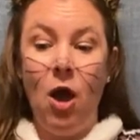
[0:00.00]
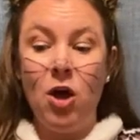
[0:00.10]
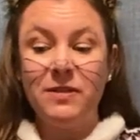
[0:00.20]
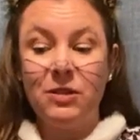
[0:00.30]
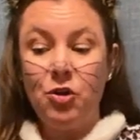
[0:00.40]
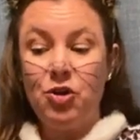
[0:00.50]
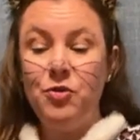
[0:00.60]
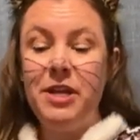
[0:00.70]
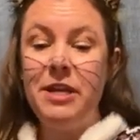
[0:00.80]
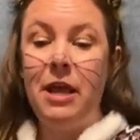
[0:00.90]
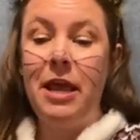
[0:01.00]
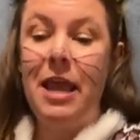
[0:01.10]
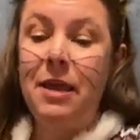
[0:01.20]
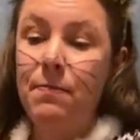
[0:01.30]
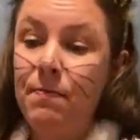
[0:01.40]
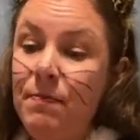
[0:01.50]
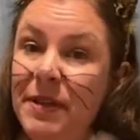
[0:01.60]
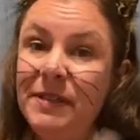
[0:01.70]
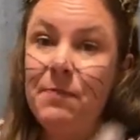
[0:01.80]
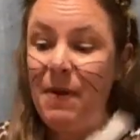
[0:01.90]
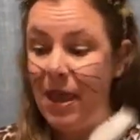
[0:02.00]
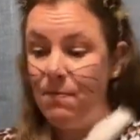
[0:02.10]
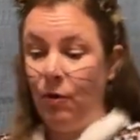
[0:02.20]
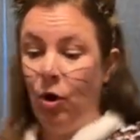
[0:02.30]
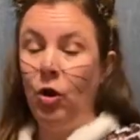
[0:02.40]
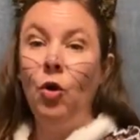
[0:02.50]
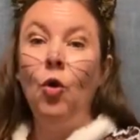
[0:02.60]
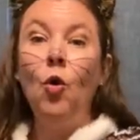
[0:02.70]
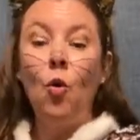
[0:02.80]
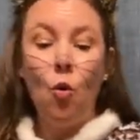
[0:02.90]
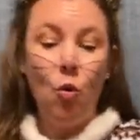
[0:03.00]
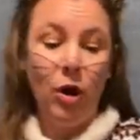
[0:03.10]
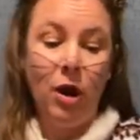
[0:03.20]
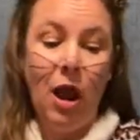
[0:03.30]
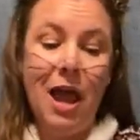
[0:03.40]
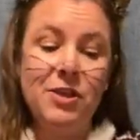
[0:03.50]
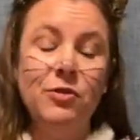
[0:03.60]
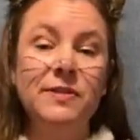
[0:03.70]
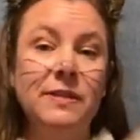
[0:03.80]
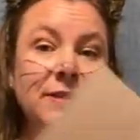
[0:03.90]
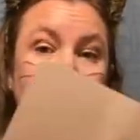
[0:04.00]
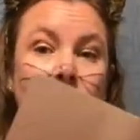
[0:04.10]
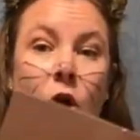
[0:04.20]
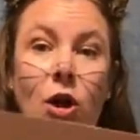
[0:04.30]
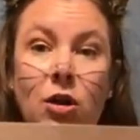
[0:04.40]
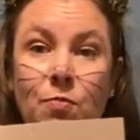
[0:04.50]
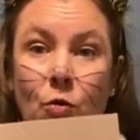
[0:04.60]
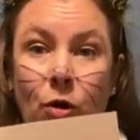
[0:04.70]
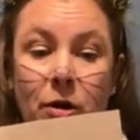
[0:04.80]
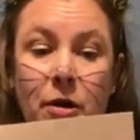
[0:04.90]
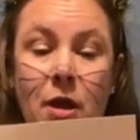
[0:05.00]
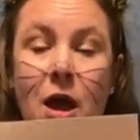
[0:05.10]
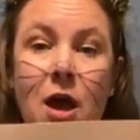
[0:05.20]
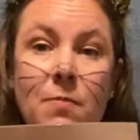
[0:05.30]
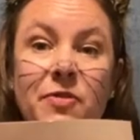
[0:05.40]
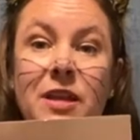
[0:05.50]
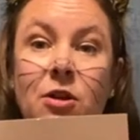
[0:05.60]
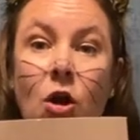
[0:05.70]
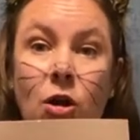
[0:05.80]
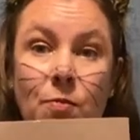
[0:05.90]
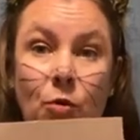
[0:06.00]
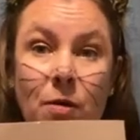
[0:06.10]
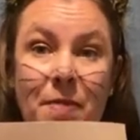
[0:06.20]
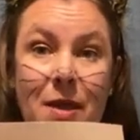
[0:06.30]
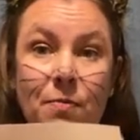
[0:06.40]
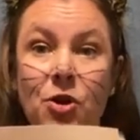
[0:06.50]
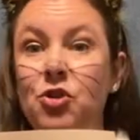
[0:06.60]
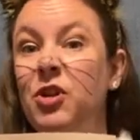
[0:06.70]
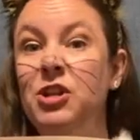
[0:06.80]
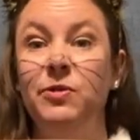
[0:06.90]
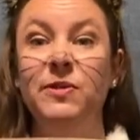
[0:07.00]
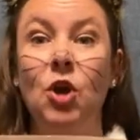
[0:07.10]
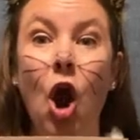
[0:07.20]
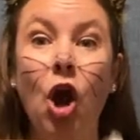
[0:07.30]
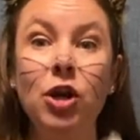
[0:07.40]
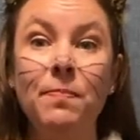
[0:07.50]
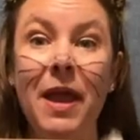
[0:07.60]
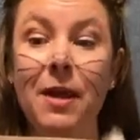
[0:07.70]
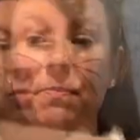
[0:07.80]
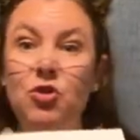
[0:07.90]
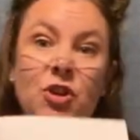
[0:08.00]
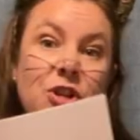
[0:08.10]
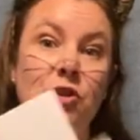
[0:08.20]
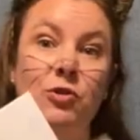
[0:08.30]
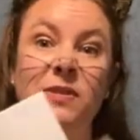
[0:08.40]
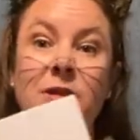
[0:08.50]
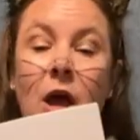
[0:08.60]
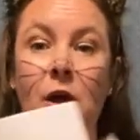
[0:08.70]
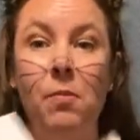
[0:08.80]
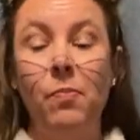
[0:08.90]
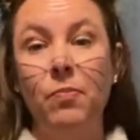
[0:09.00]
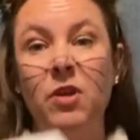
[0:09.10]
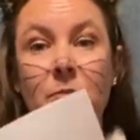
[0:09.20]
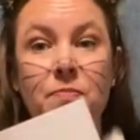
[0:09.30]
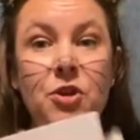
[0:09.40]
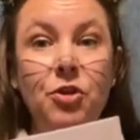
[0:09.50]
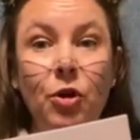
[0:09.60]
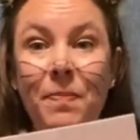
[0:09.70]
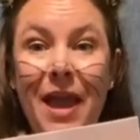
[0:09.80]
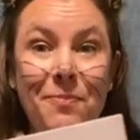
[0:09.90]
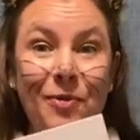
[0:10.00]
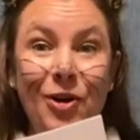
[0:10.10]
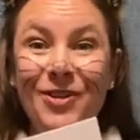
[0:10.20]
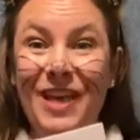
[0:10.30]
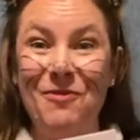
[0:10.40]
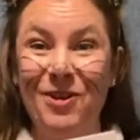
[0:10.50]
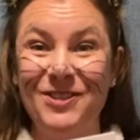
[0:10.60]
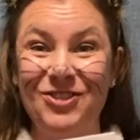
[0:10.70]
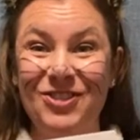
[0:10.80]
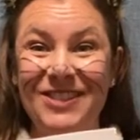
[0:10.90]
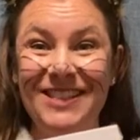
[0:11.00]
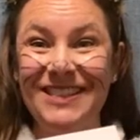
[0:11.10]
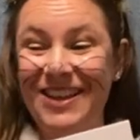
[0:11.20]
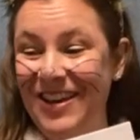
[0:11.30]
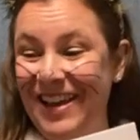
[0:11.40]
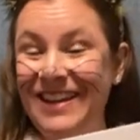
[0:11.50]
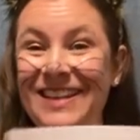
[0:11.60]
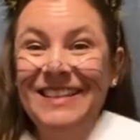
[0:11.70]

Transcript: also, you need a piece of paper or I use this cardboard, um, thin cardboard paper. You can use card paper, you can use um, computer paper. That works just as good.